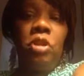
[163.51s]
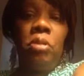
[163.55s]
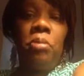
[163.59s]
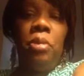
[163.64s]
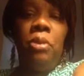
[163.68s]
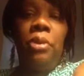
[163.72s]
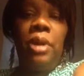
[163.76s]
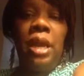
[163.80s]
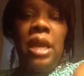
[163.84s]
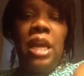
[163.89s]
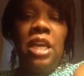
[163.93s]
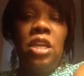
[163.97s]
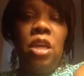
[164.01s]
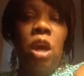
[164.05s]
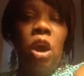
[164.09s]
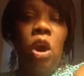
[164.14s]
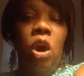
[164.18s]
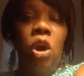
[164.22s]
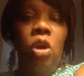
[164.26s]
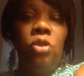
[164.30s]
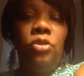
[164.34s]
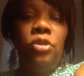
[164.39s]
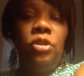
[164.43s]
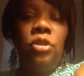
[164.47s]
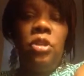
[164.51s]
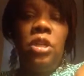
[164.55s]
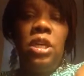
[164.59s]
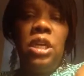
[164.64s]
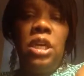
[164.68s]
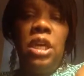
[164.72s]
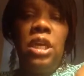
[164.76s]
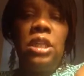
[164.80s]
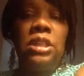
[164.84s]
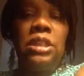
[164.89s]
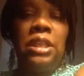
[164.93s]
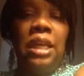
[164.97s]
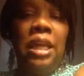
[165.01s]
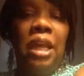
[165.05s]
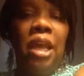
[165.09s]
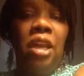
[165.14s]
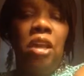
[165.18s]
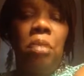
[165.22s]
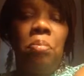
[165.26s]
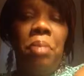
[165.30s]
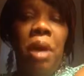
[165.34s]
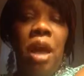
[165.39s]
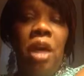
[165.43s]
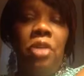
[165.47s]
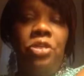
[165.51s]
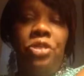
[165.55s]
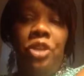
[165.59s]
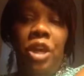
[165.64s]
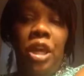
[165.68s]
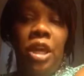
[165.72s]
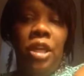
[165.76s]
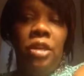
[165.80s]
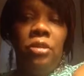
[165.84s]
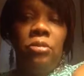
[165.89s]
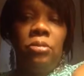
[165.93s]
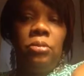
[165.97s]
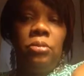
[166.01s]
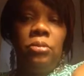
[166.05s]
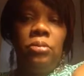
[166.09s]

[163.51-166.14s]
But when I get older, it's not all about that.